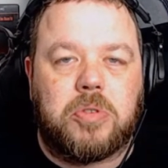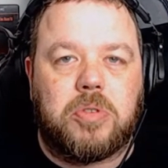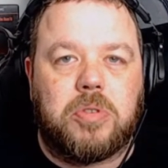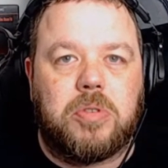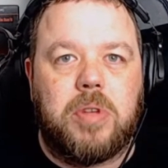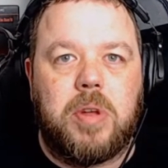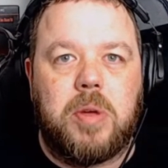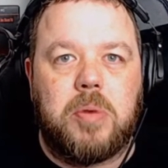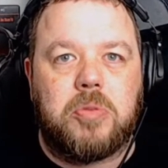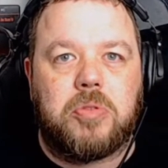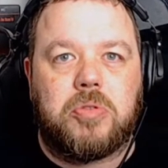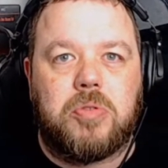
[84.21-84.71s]
it
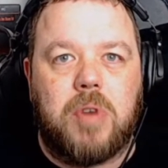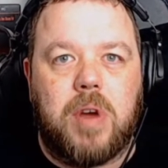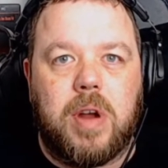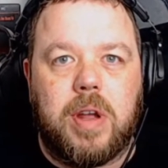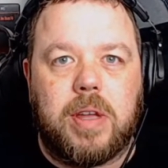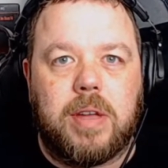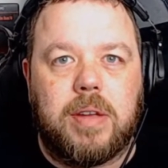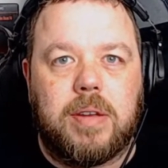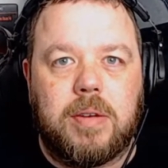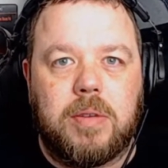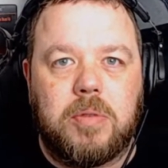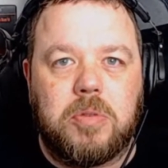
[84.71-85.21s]
was great.
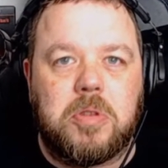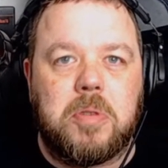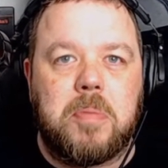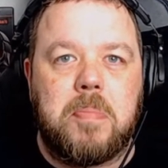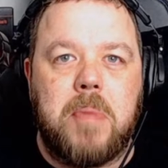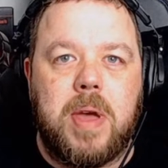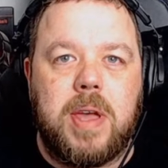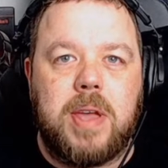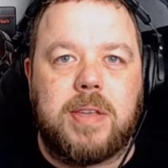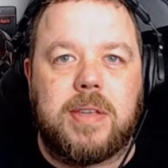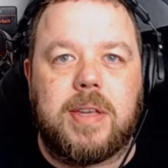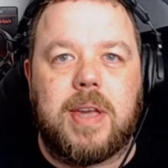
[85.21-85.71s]
It was
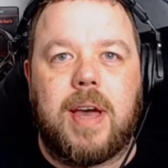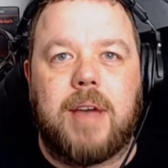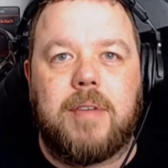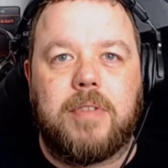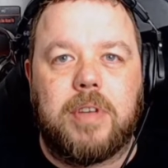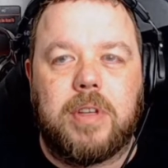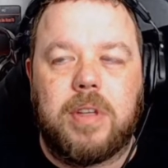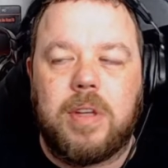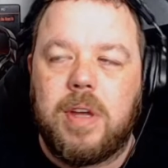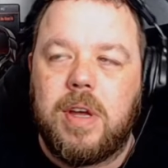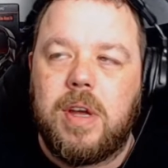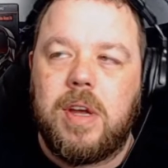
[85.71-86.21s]
amazing
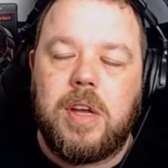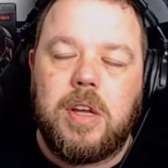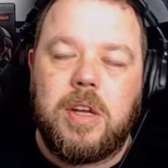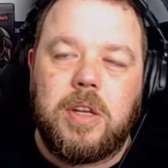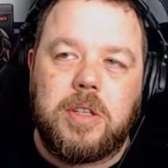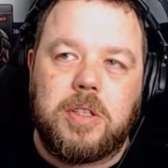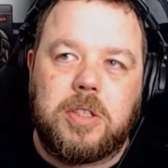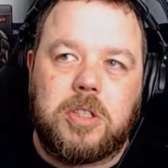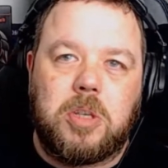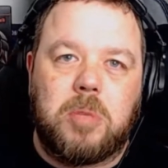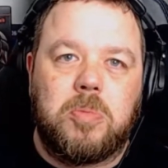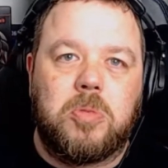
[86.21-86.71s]
having
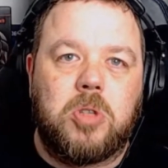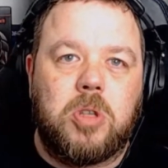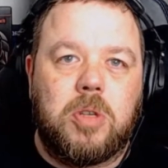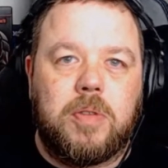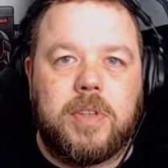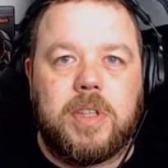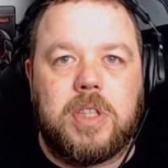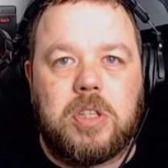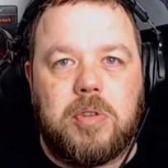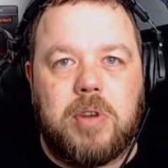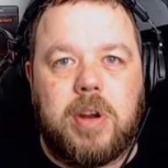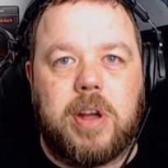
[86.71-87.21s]
some sort of
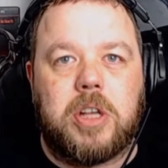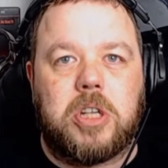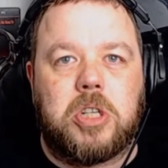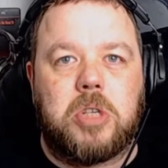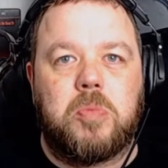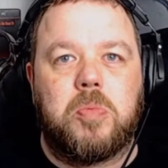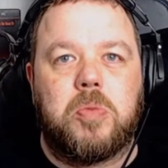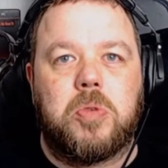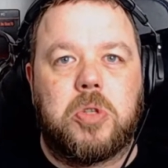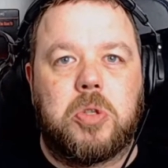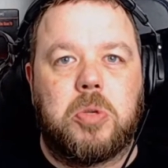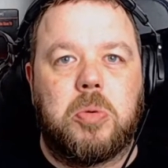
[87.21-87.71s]
interaction
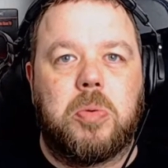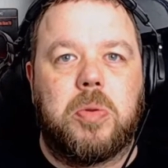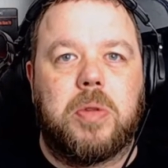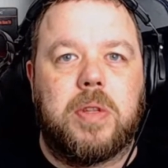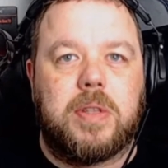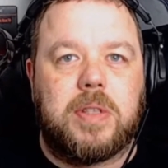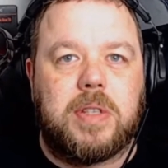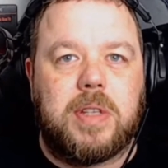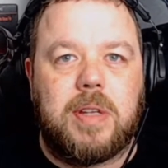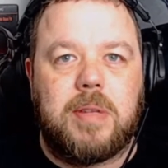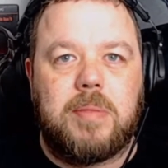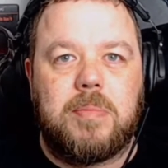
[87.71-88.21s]
with someone
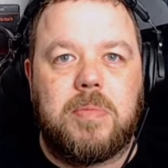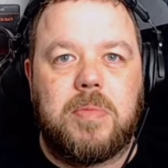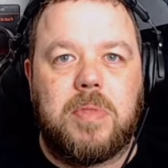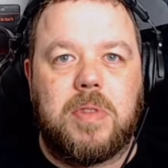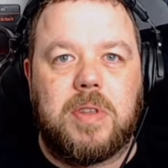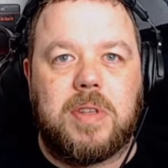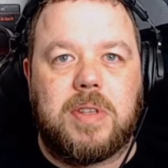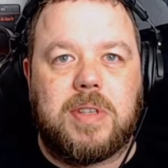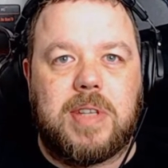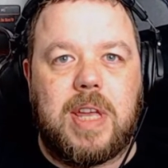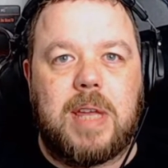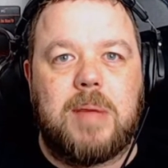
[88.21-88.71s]
that's the
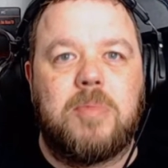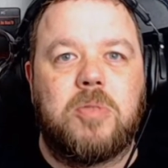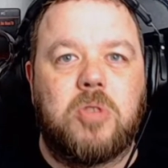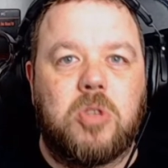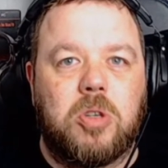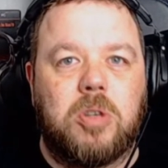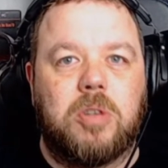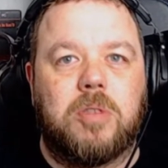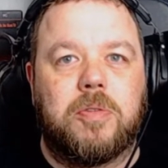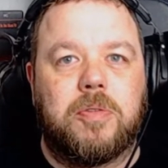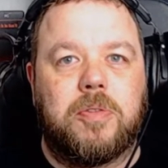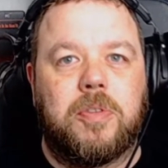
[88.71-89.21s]
same
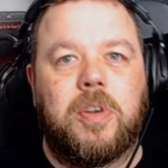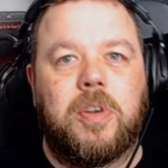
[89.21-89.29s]
sort of